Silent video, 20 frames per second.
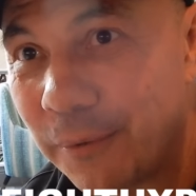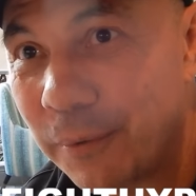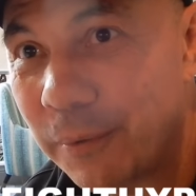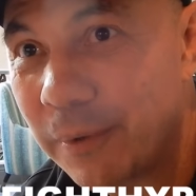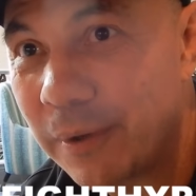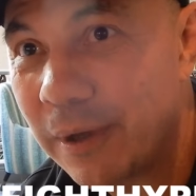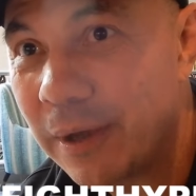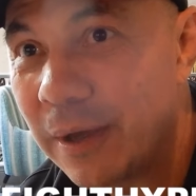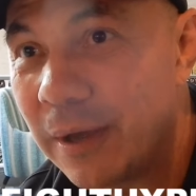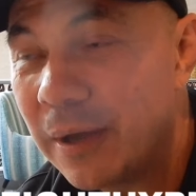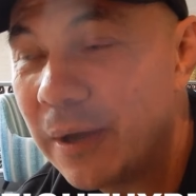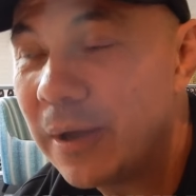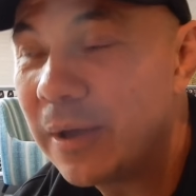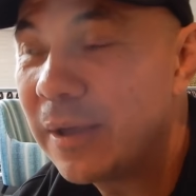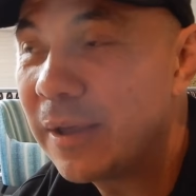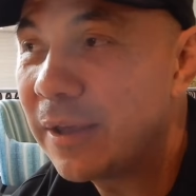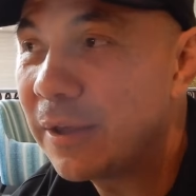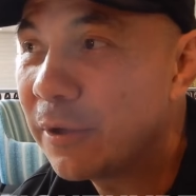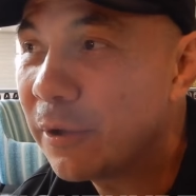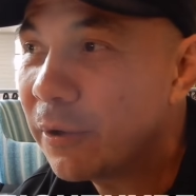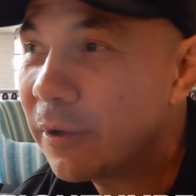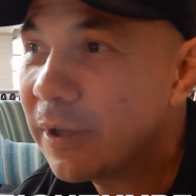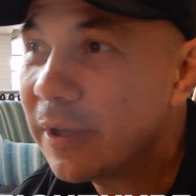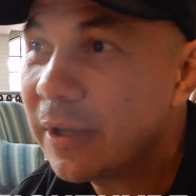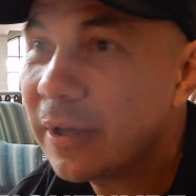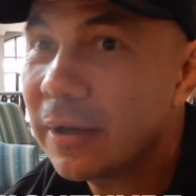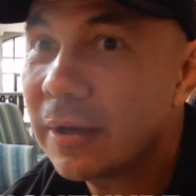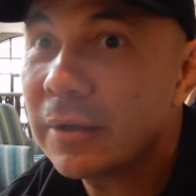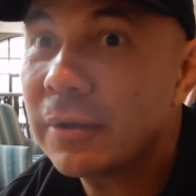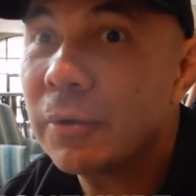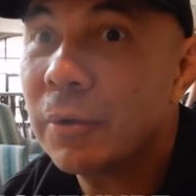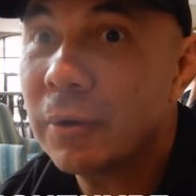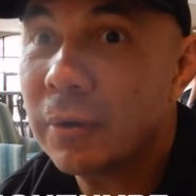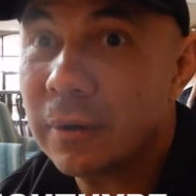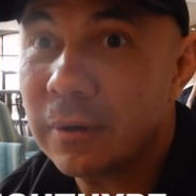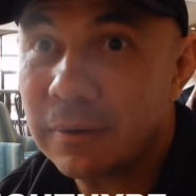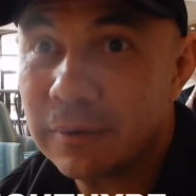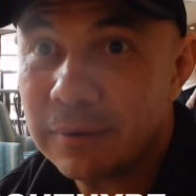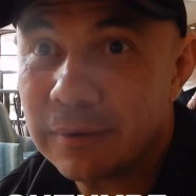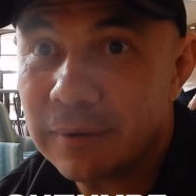What did you say to him? You know, he, no,
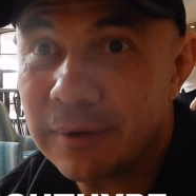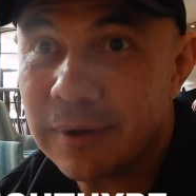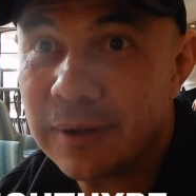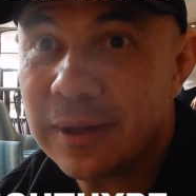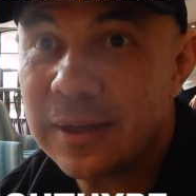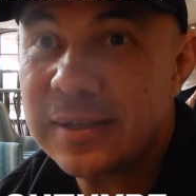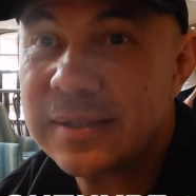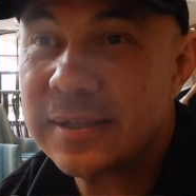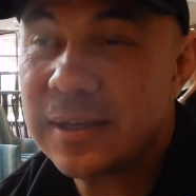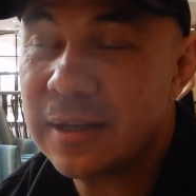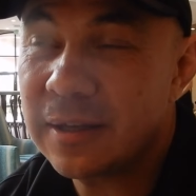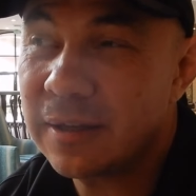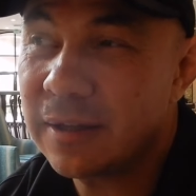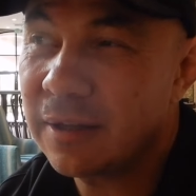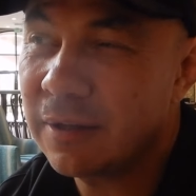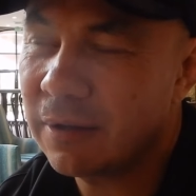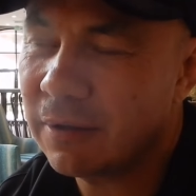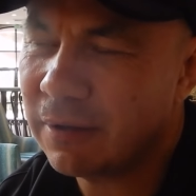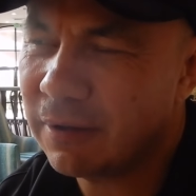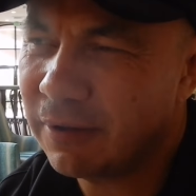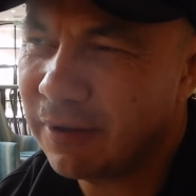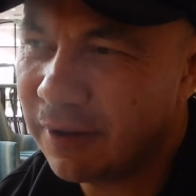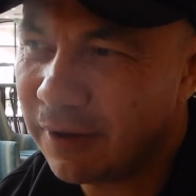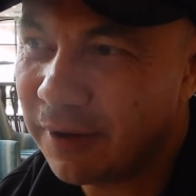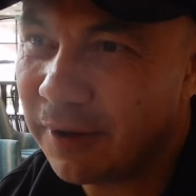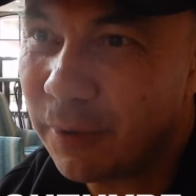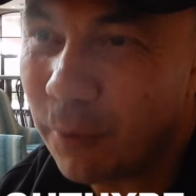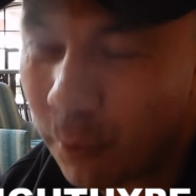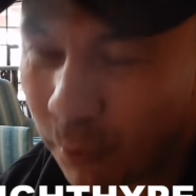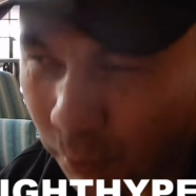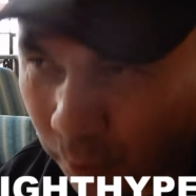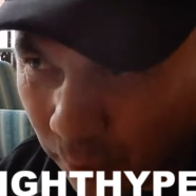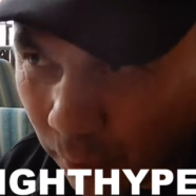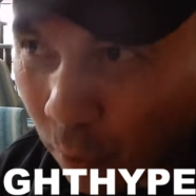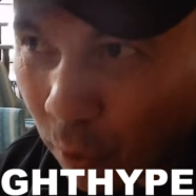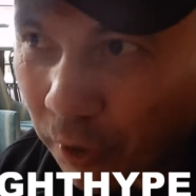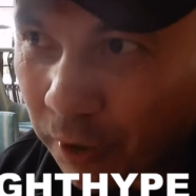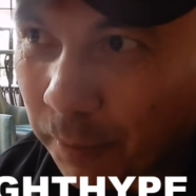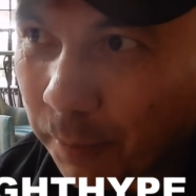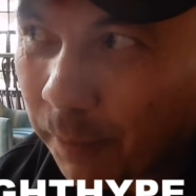he said, you know, he, we
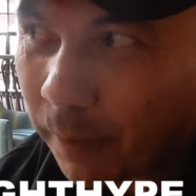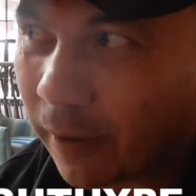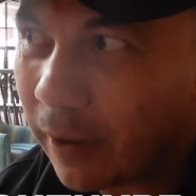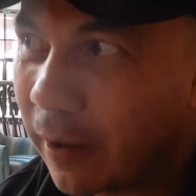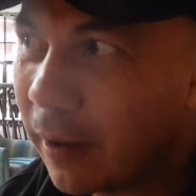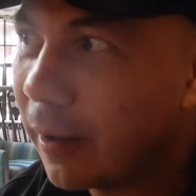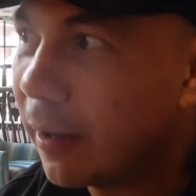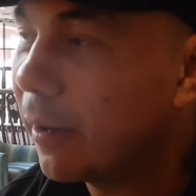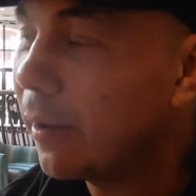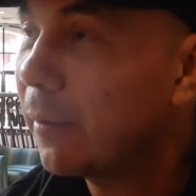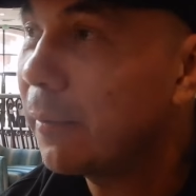walking past